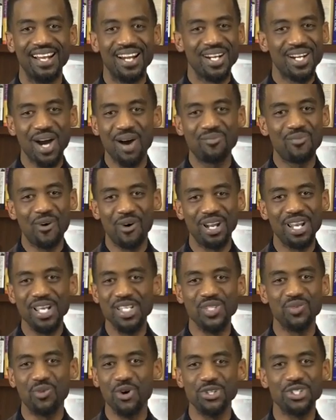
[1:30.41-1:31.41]
Come on,
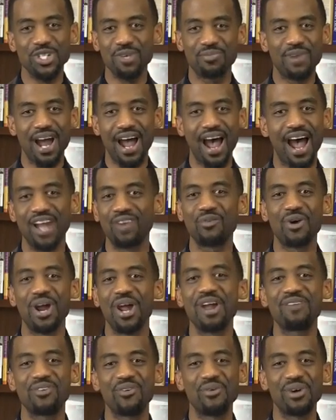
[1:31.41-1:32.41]
let's worship God
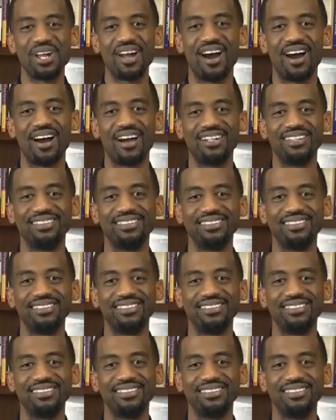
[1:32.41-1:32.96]
wherever we are.